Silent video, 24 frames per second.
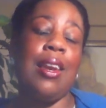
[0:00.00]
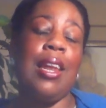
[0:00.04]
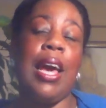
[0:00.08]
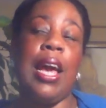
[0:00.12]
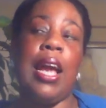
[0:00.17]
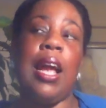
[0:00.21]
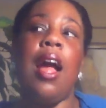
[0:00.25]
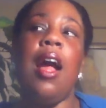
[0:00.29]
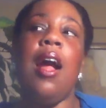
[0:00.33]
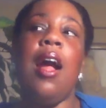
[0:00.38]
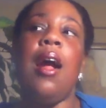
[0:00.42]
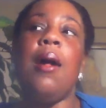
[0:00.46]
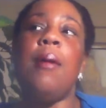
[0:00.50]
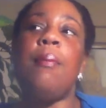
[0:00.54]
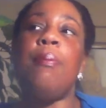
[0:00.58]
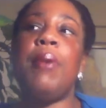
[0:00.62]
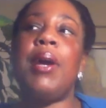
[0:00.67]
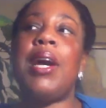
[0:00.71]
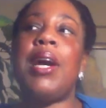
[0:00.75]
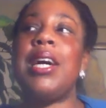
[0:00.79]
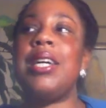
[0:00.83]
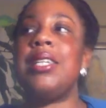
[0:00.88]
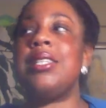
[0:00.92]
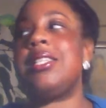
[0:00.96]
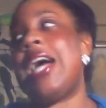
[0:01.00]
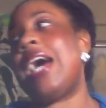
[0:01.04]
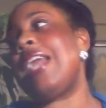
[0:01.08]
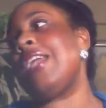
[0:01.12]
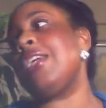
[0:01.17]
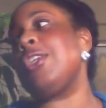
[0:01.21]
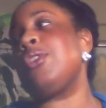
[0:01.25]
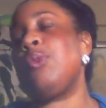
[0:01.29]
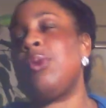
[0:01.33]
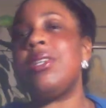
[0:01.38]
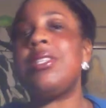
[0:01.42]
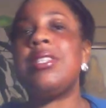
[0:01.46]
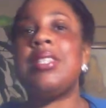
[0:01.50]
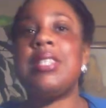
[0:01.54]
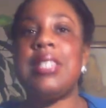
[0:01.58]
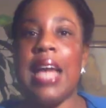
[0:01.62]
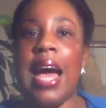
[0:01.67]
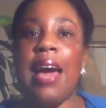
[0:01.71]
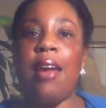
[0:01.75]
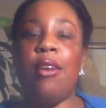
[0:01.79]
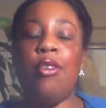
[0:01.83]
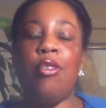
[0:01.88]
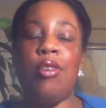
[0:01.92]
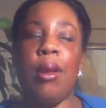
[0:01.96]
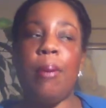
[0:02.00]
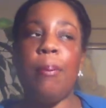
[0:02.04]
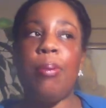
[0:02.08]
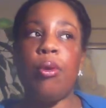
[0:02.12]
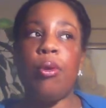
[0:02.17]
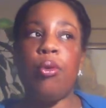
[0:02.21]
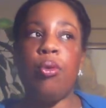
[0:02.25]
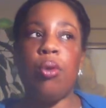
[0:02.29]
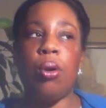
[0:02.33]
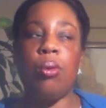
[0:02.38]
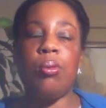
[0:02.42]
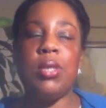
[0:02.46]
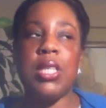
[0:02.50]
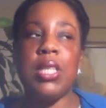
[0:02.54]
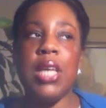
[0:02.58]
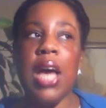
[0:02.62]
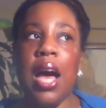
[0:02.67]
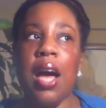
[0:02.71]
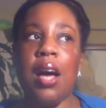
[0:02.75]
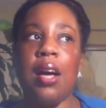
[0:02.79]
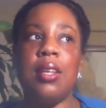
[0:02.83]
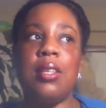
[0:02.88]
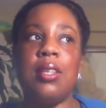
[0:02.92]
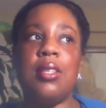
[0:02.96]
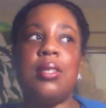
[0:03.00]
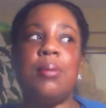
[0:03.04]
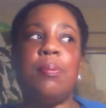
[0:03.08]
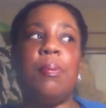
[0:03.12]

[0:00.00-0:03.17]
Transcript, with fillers: Like, because that is what Saturn and Pluto does.